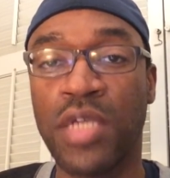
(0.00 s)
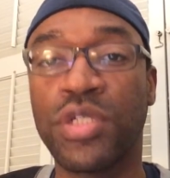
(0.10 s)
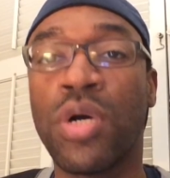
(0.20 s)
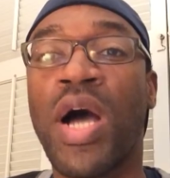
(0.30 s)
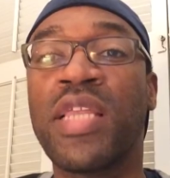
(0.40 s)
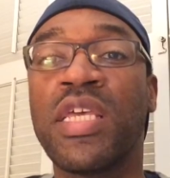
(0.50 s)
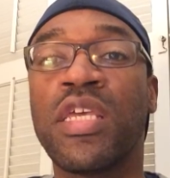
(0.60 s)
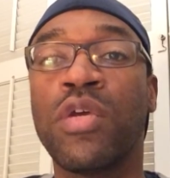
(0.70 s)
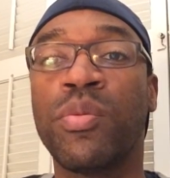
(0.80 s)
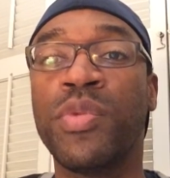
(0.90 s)
So I
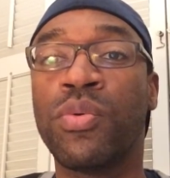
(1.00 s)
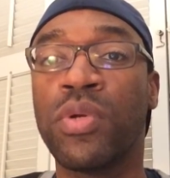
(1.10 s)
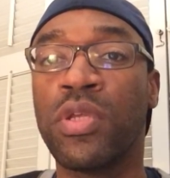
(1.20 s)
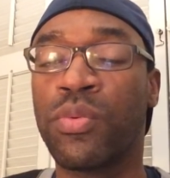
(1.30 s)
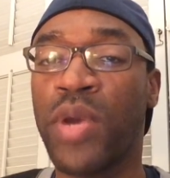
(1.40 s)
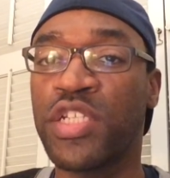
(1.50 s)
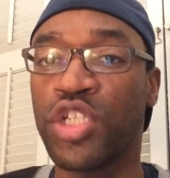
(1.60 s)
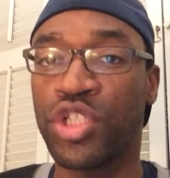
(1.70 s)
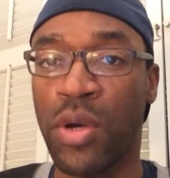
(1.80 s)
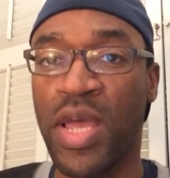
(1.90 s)
think it would be really great
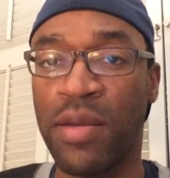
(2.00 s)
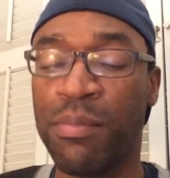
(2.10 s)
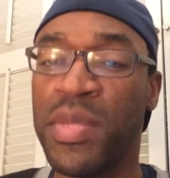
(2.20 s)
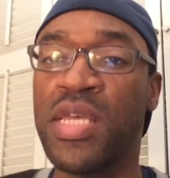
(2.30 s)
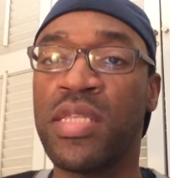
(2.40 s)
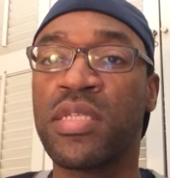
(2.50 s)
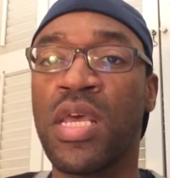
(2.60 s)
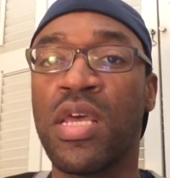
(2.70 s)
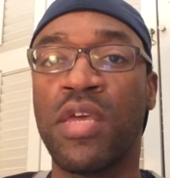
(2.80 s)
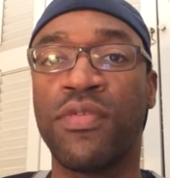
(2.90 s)
to show an amends
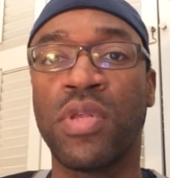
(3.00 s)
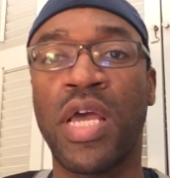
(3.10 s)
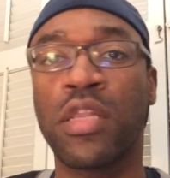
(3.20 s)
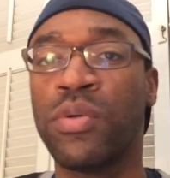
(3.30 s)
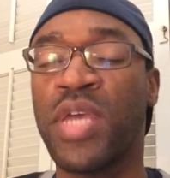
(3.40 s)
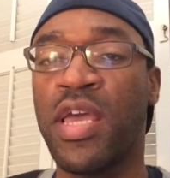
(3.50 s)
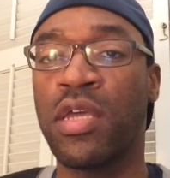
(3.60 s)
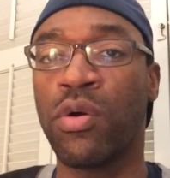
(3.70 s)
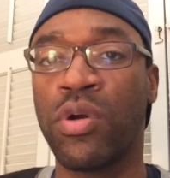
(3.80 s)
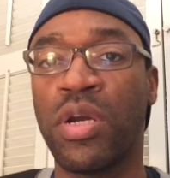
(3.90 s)
if you're like Liu
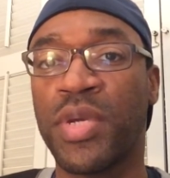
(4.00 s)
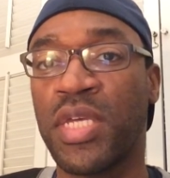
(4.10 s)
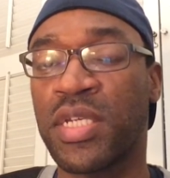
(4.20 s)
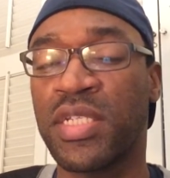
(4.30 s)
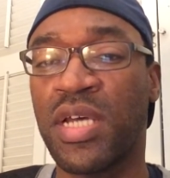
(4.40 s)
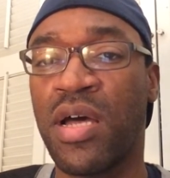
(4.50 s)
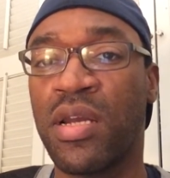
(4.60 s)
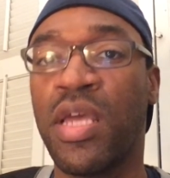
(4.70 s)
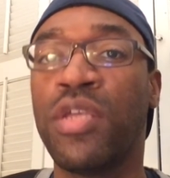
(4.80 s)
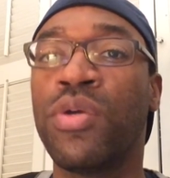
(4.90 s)
Kang going up against
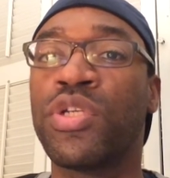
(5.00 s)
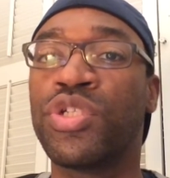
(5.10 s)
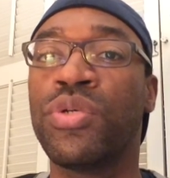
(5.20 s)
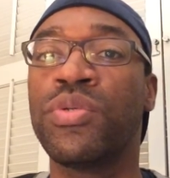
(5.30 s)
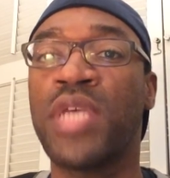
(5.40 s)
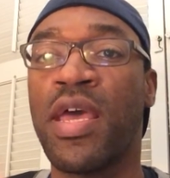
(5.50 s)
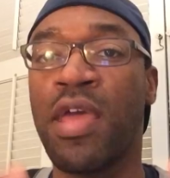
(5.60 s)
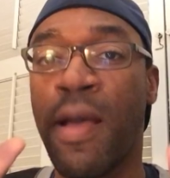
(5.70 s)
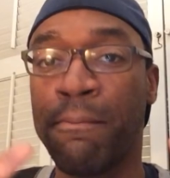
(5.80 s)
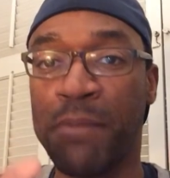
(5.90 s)
Kitana, and you could choose a
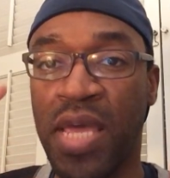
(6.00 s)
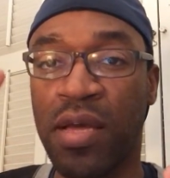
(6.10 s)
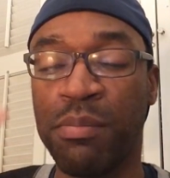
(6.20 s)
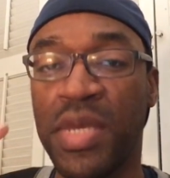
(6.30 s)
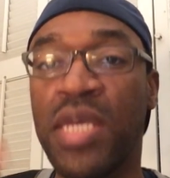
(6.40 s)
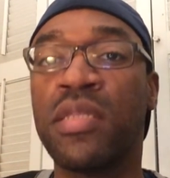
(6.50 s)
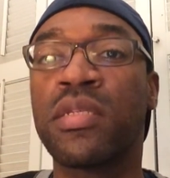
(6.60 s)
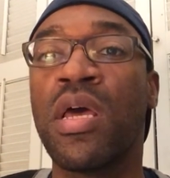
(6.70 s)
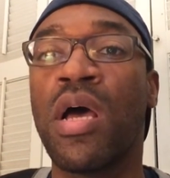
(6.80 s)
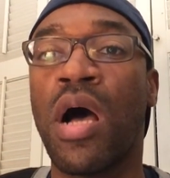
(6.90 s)
make
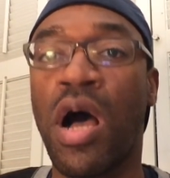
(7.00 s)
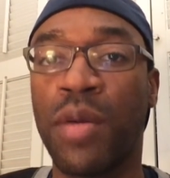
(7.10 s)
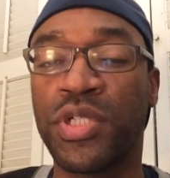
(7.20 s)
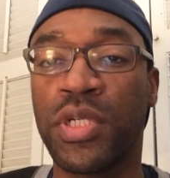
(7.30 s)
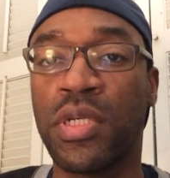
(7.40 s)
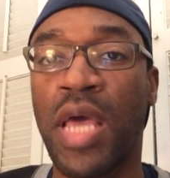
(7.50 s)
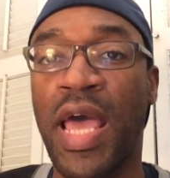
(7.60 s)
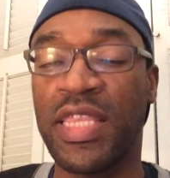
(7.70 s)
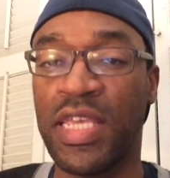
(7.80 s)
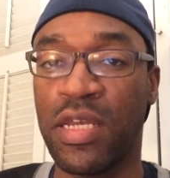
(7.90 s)
amends option
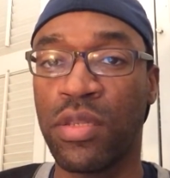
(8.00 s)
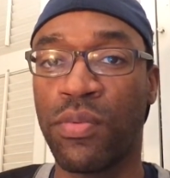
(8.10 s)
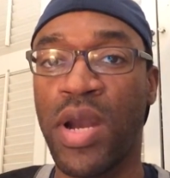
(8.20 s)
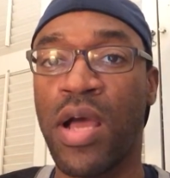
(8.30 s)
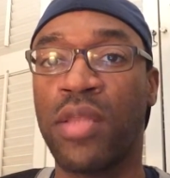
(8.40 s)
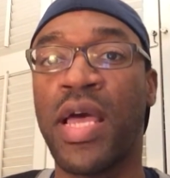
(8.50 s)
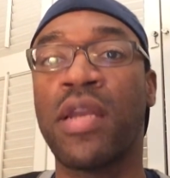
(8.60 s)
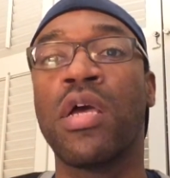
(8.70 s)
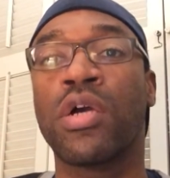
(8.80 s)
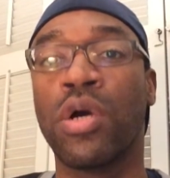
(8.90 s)
at the end of the round that
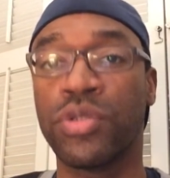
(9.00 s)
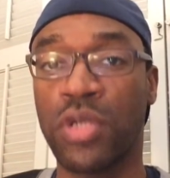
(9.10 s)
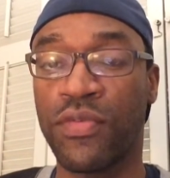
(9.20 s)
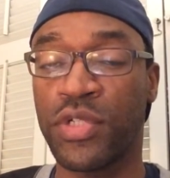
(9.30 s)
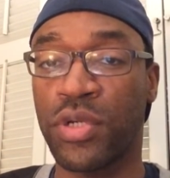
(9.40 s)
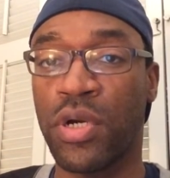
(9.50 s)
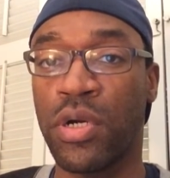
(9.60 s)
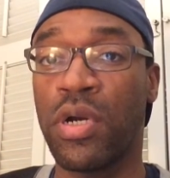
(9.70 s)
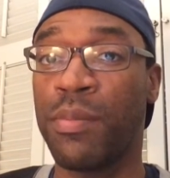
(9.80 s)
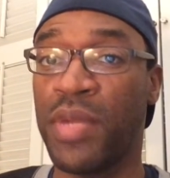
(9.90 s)
goes over to
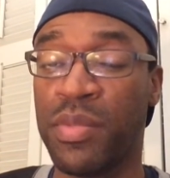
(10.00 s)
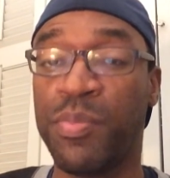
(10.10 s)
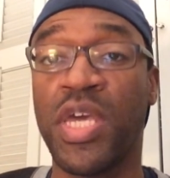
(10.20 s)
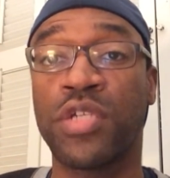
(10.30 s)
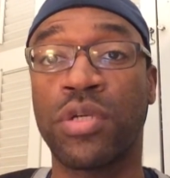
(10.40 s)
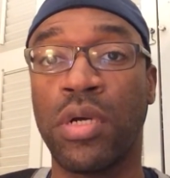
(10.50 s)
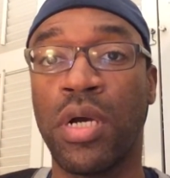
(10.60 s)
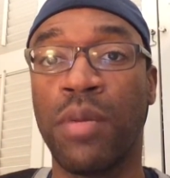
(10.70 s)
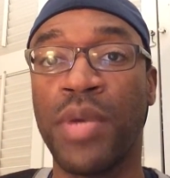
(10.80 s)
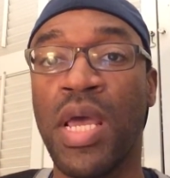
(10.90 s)
her and maybe picks her
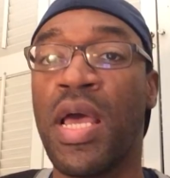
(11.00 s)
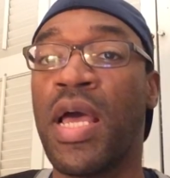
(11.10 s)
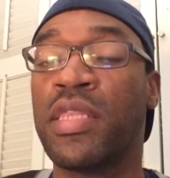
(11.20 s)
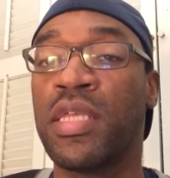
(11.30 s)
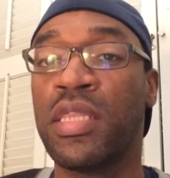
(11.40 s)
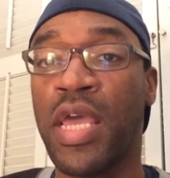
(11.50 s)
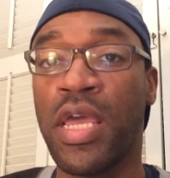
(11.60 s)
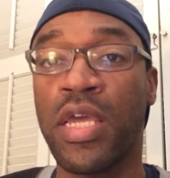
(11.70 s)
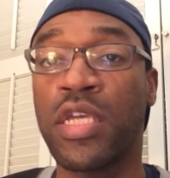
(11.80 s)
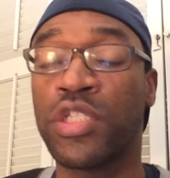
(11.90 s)
up, and then they
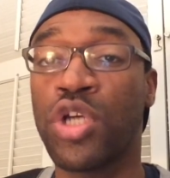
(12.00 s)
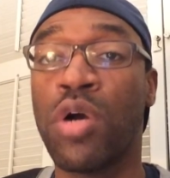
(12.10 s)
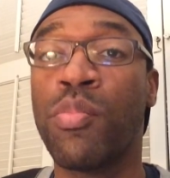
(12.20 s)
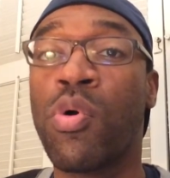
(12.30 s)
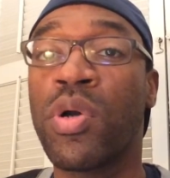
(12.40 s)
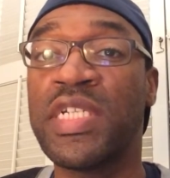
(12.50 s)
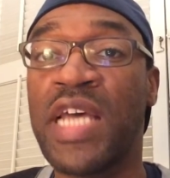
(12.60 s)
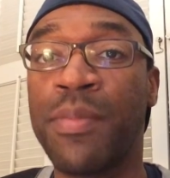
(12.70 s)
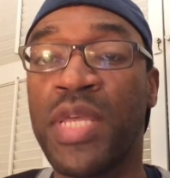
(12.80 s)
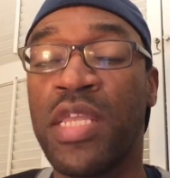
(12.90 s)
it can show more
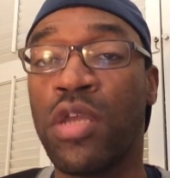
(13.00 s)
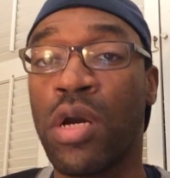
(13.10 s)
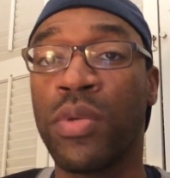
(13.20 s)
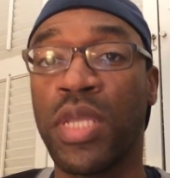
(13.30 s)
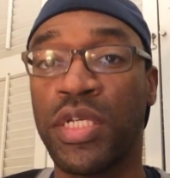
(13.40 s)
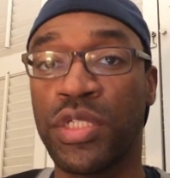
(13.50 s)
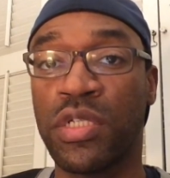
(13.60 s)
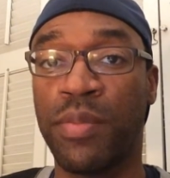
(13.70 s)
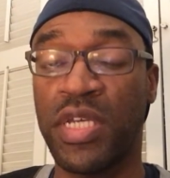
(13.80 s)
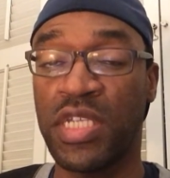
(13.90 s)
depth in their
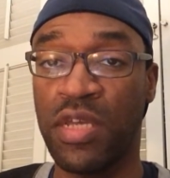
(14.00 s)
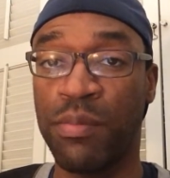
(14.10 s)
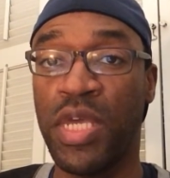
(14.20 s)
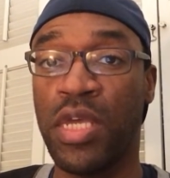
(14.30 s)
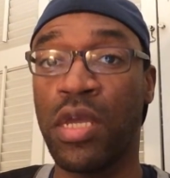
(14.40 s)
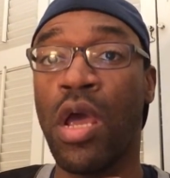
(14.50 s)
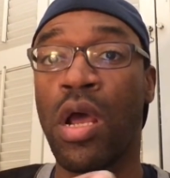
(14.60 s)
relationship as him being